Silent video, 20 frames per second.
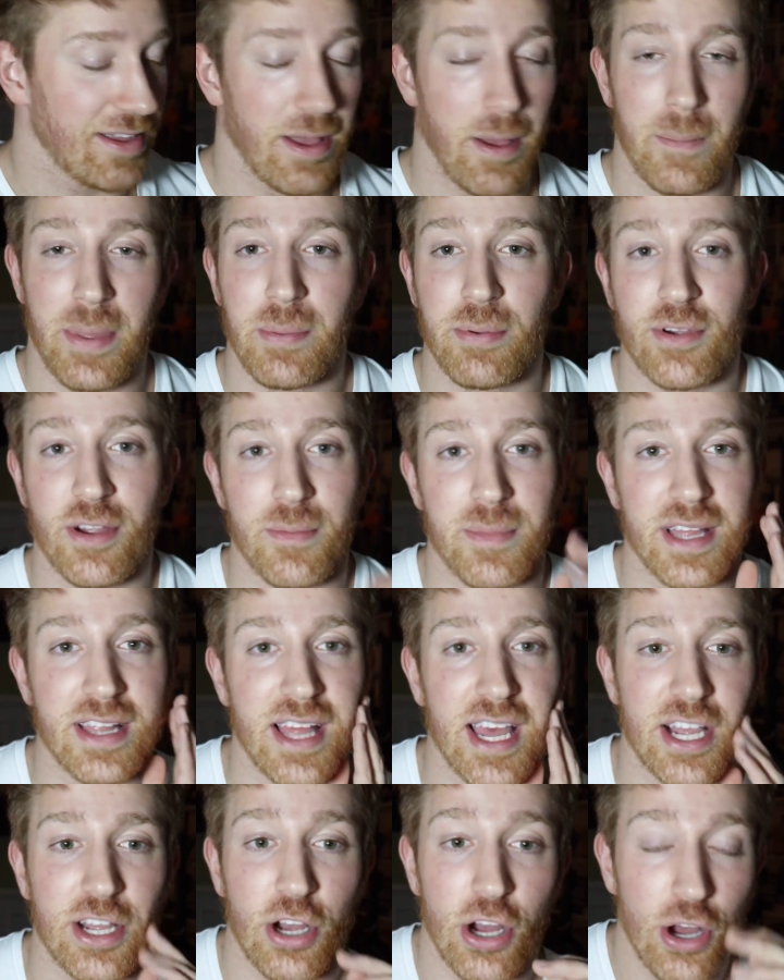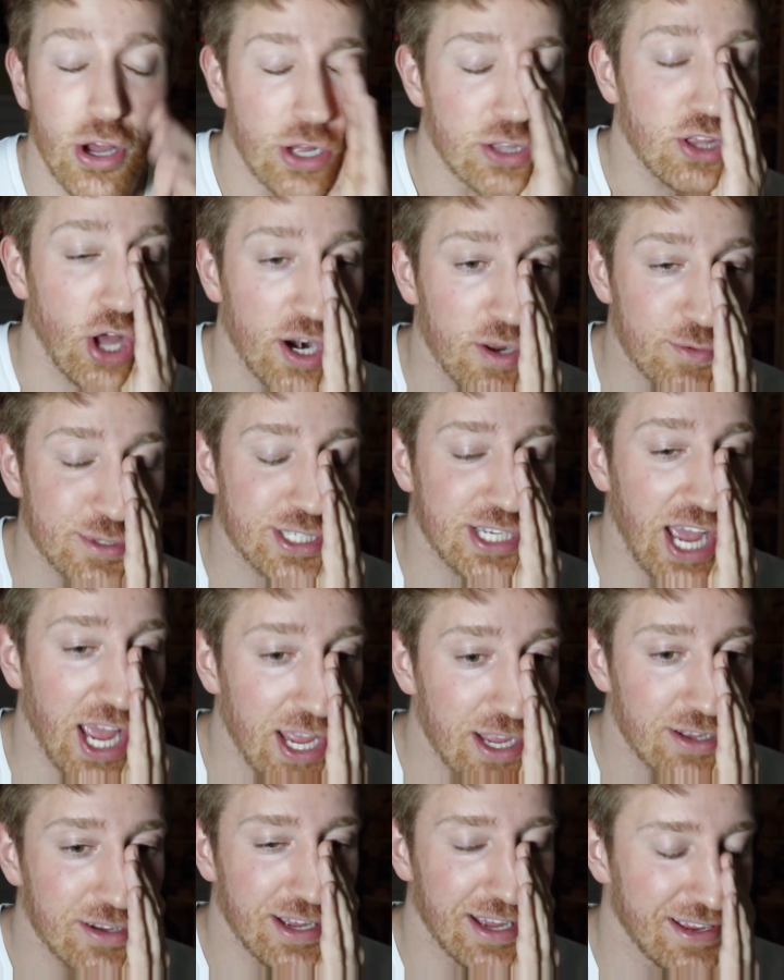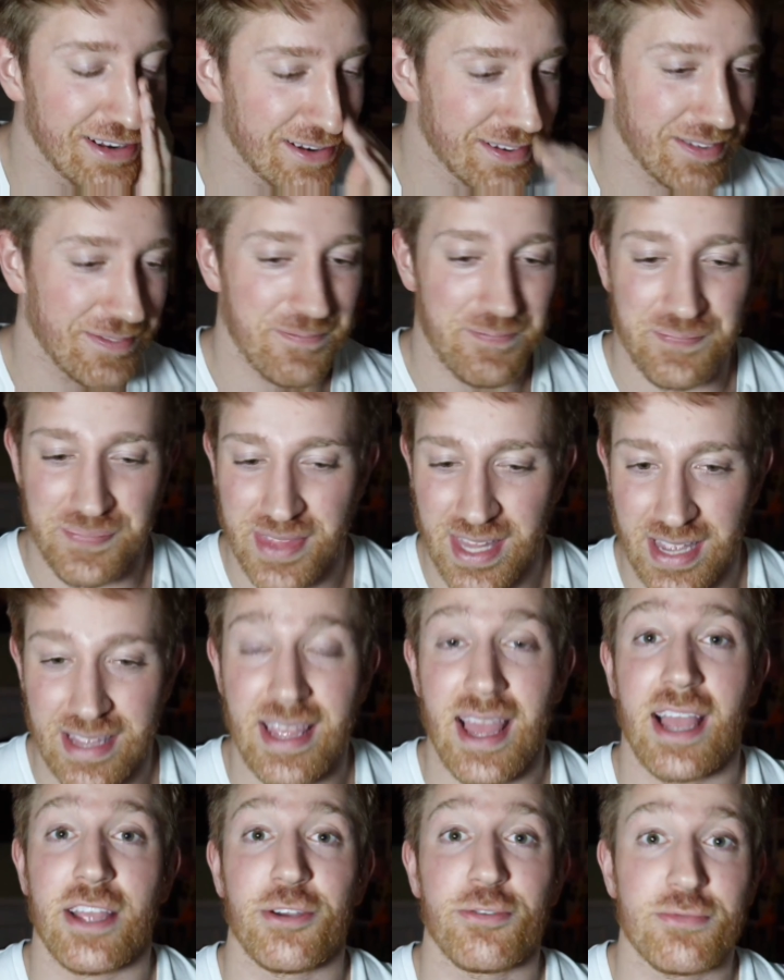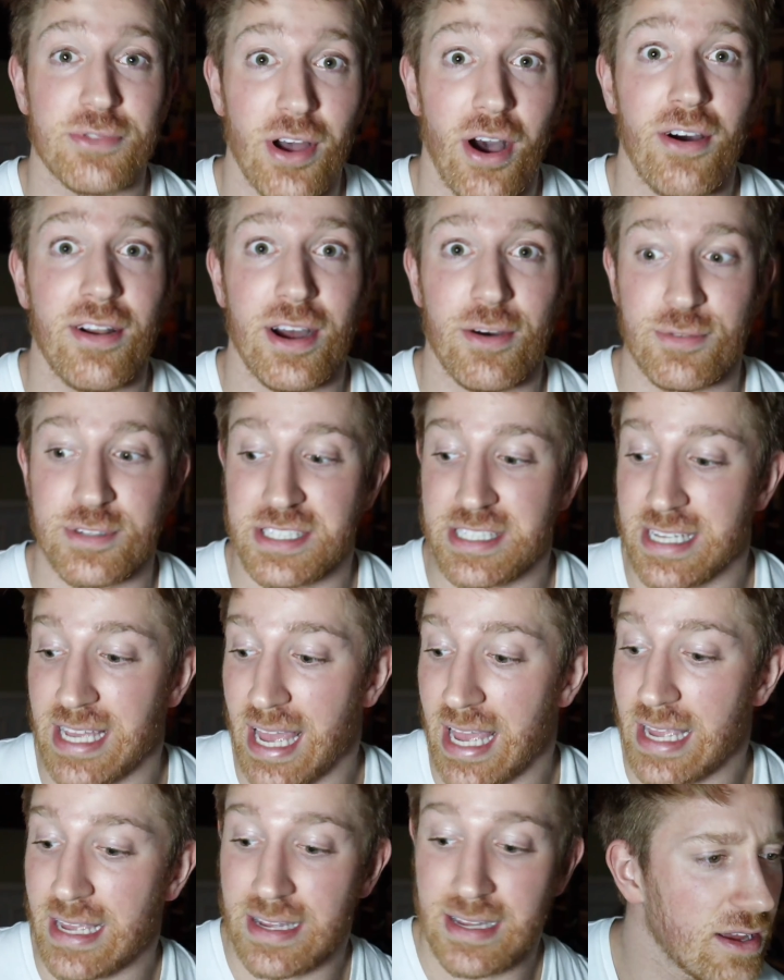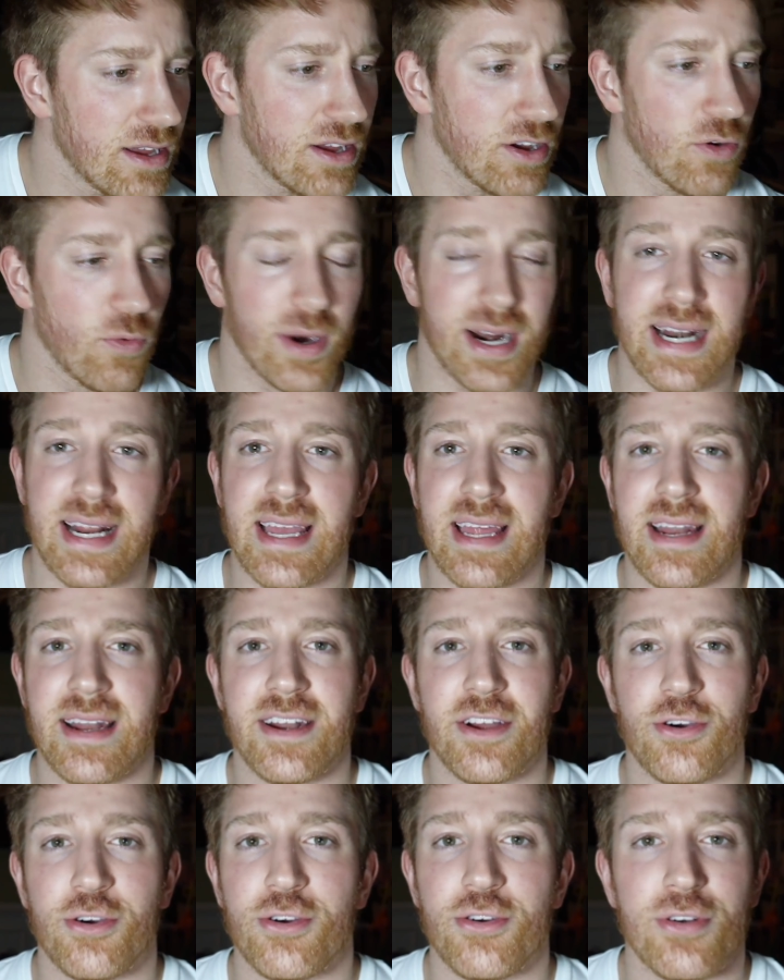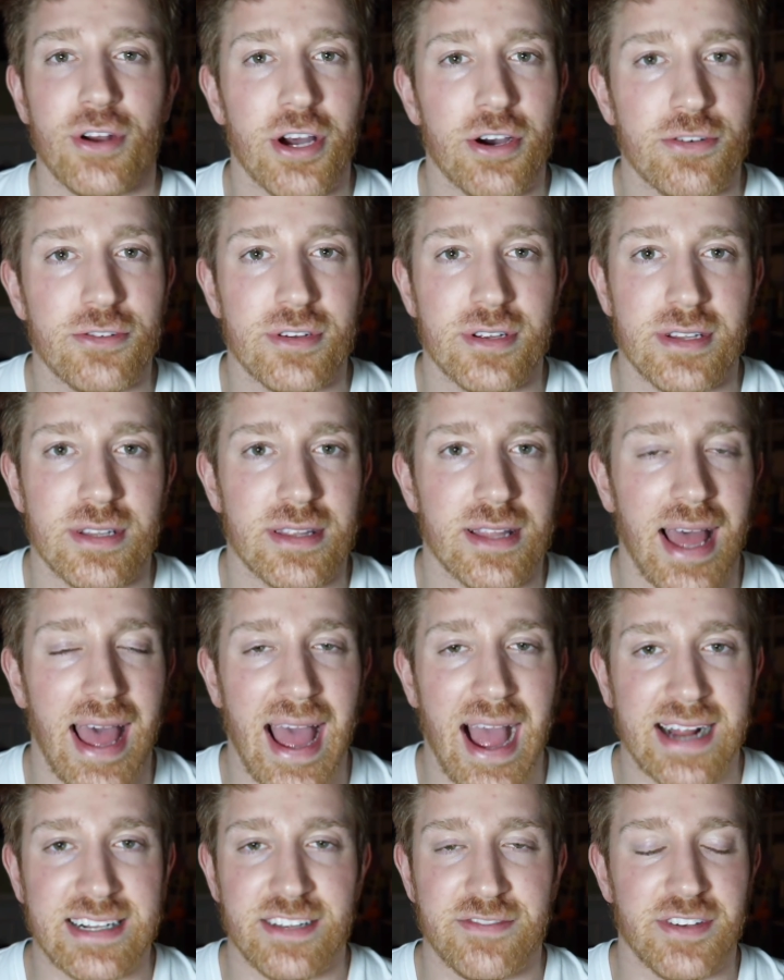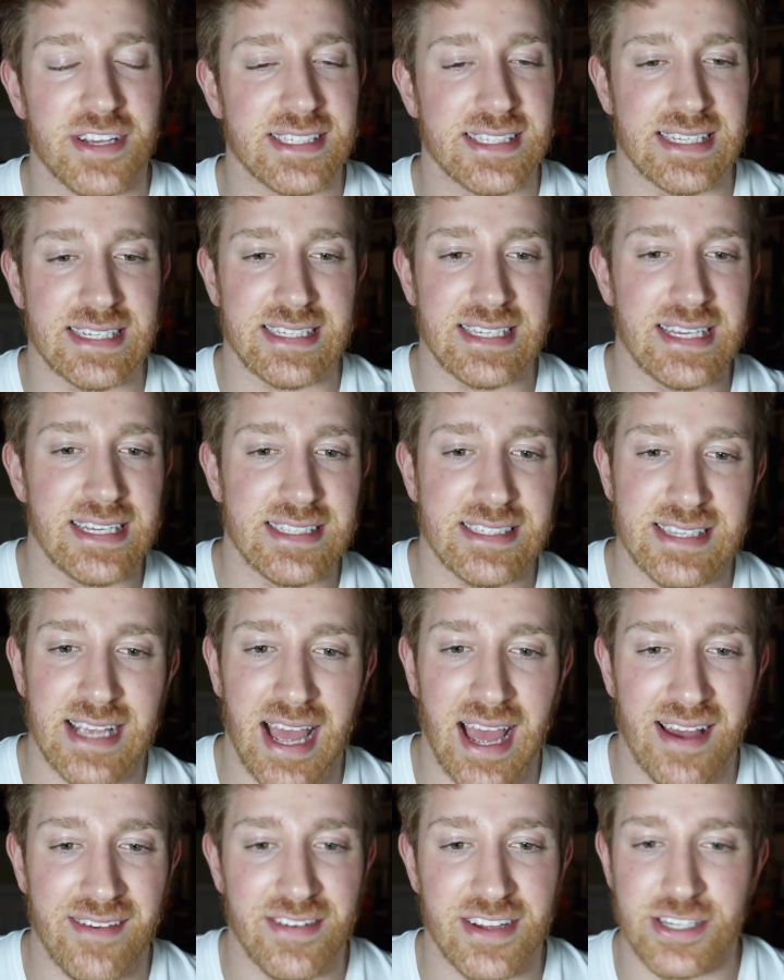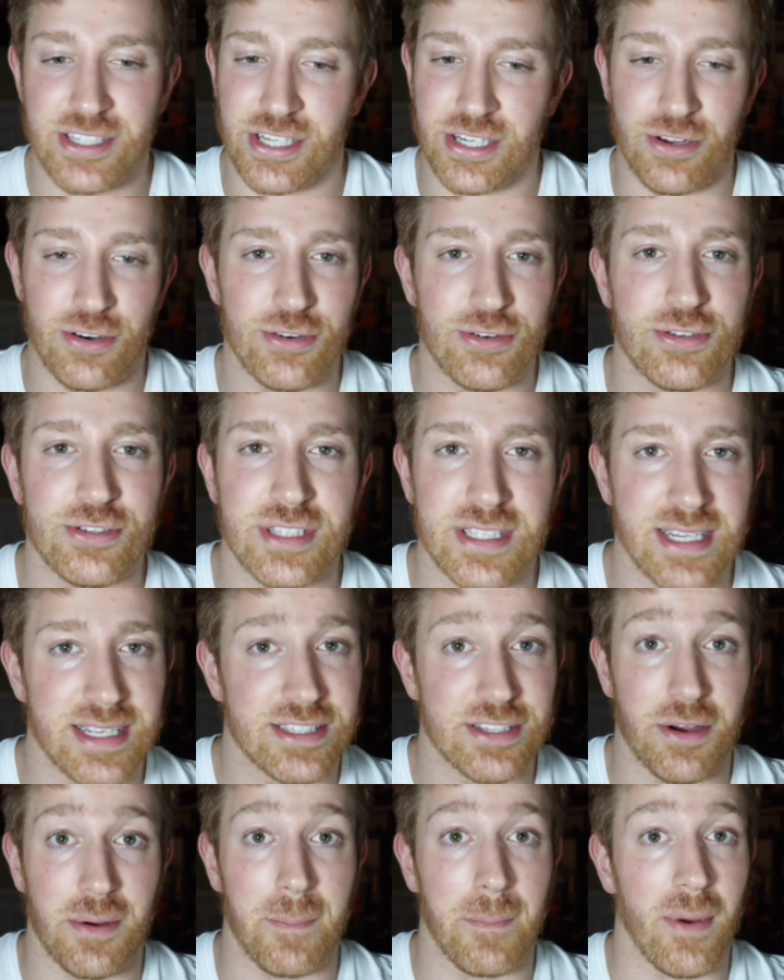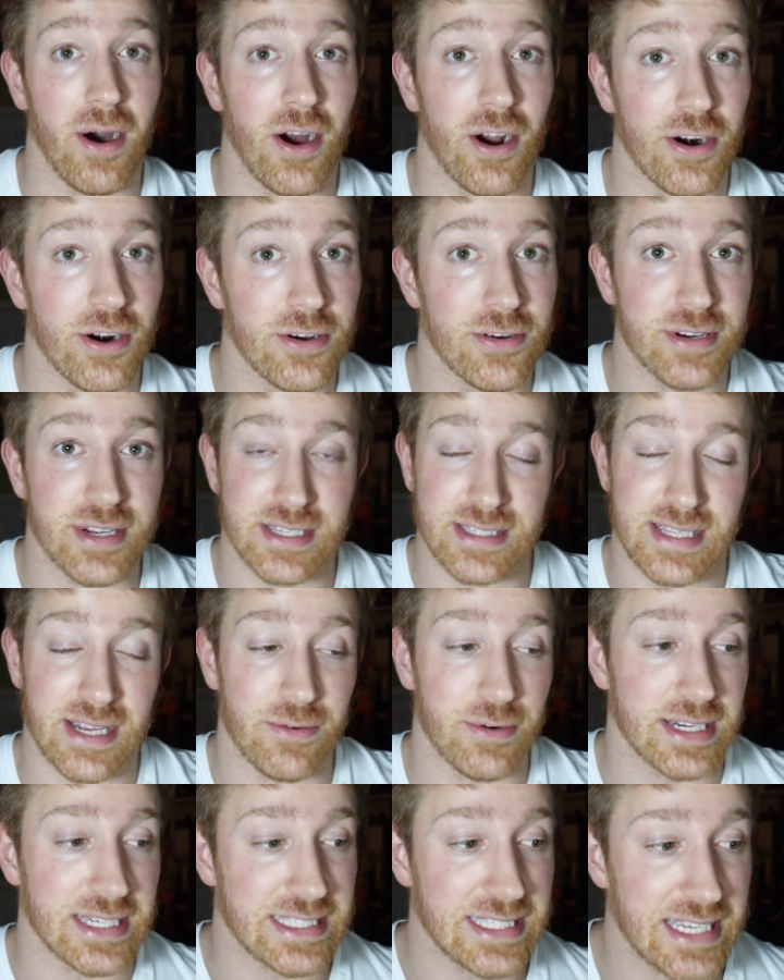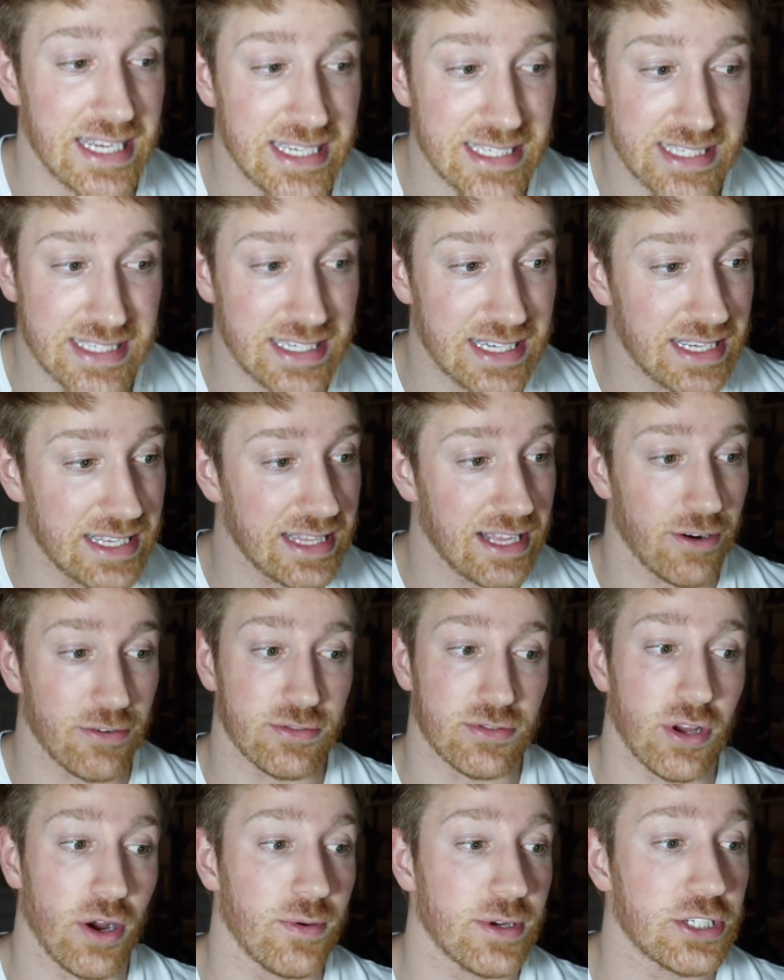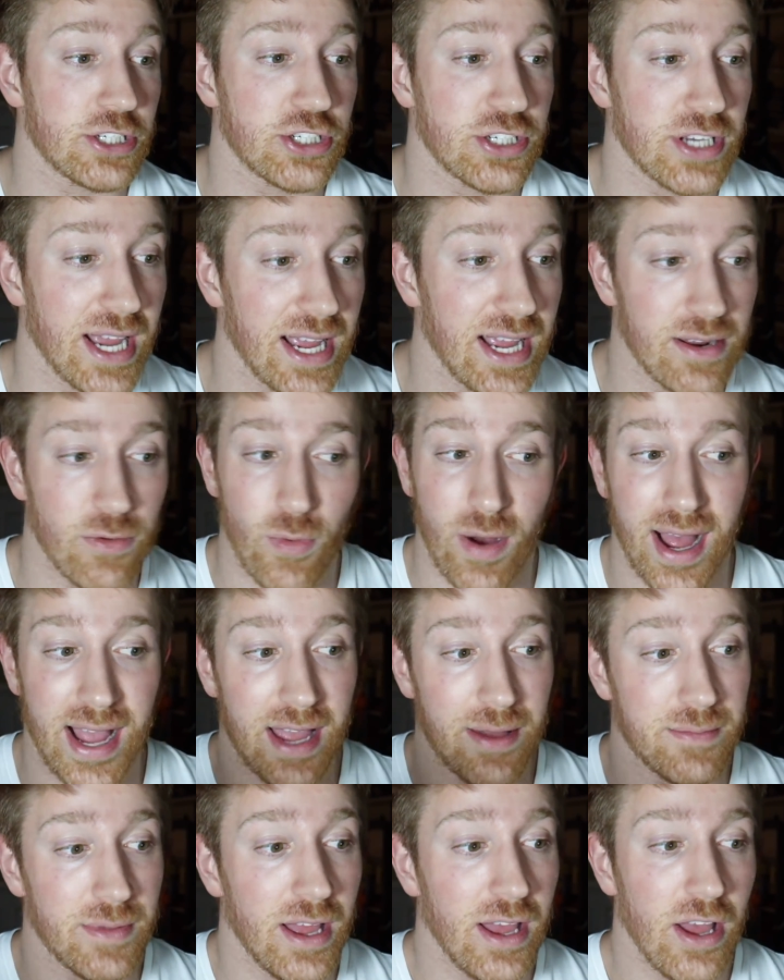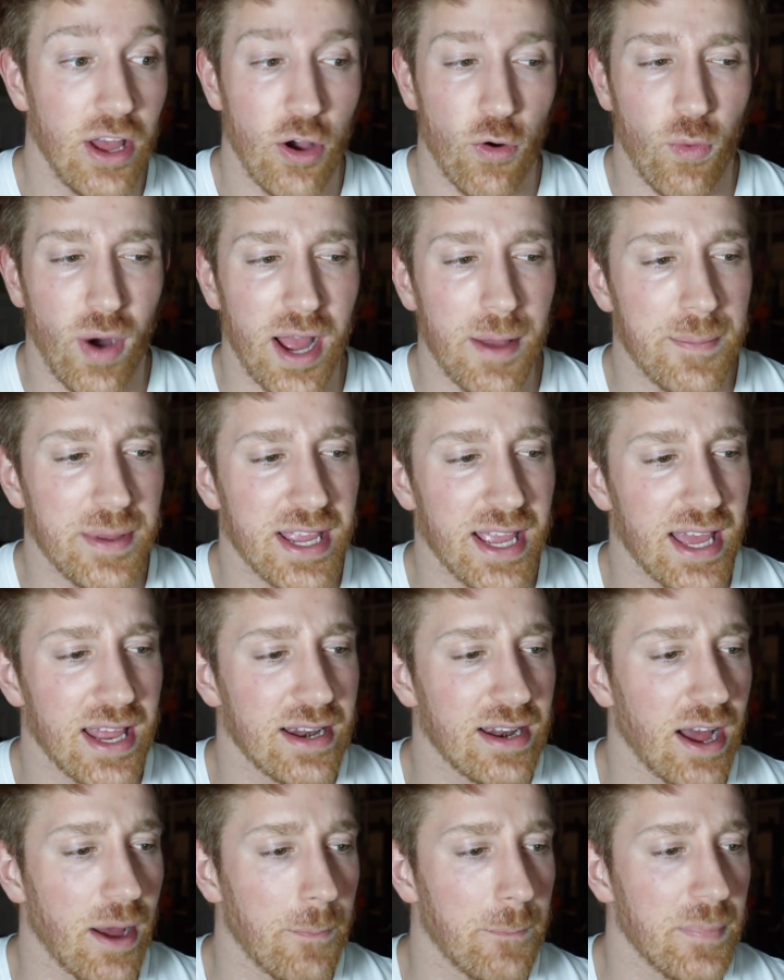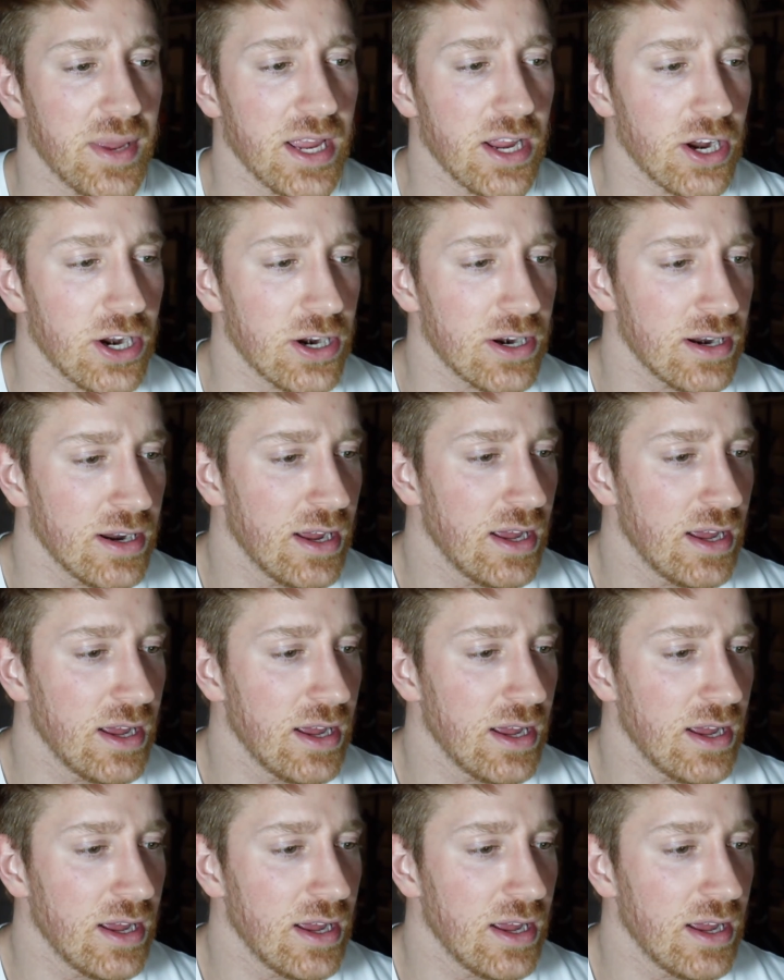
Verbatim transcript: People are gonna be like, thought he was gay. yeah, you thought I was gay. We're gonna get into Uno, the activist, and D Savage and Uzi tomorrow because they were dissing, they were throwing shade. YM, YBN Nahmir.